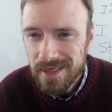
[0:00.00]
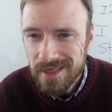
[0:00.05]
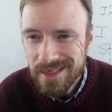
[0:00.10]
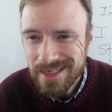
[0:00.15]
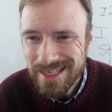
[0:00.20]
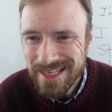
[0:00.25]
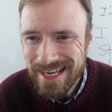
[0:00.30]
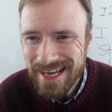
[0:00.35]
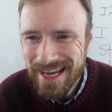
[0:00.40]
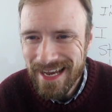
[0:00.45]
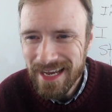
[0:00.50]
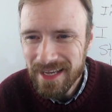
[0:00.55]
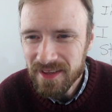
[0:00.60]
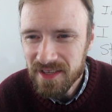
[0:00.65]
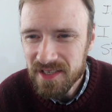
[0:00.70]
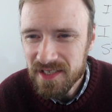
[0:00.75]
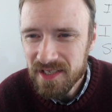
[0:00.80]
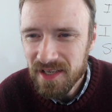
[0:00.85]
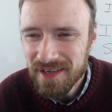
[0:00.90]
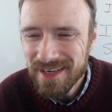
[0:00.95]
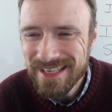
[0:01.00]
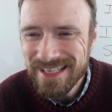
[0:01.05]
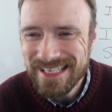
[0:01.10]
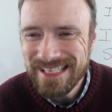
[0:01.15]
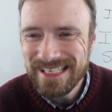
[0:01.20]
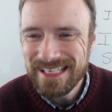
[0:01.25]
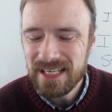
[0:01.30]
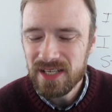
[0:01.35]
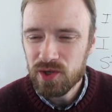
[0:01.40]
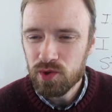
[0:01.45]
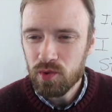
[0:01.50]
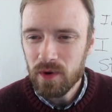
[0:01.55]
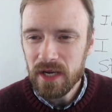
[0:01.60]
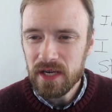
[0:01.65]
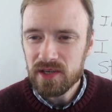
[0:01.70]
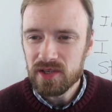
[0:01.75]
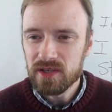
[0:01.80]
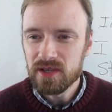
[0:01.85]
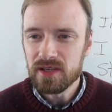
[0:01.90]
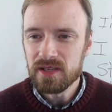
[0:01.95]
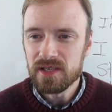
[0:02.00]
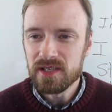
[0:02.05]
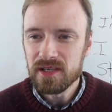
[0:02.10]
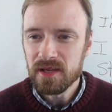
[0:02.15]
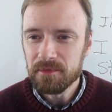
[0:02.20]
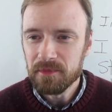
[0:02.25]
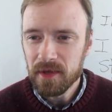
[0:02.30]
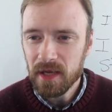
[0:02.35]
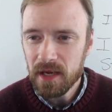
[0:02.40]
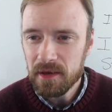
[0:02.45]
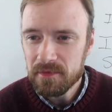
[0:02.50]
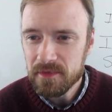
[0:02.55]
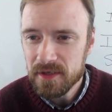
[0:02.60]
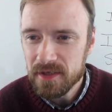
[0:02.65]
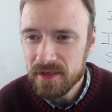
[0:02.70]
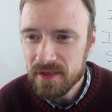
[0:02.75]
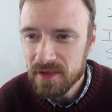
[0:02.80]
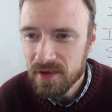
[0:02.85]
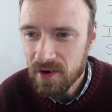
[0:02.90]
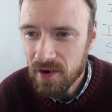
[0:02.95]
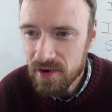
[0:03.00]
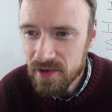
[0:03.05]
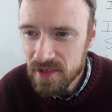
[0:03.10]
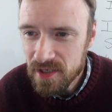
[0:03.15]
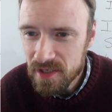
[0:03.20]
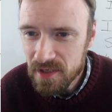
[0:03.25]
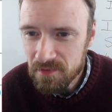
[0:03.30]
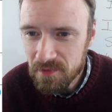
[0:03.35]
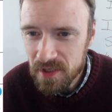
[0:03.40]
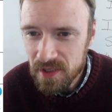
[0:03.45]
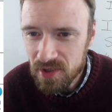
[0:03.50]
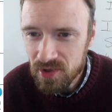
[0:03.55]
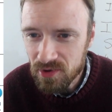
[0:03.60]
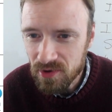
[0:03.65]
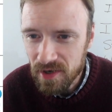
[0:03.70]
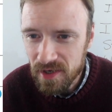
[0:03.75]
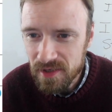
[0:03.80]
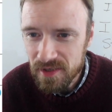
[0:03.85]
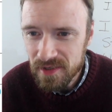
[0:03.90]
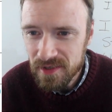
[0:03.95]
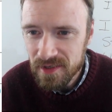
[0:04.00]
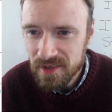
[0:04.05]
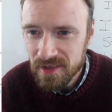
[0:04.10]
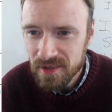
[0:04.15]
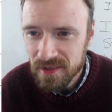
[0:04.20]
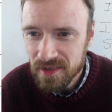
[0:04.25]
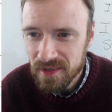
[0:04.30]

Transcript: Yeah, the sudden situation sometimes causes me stress.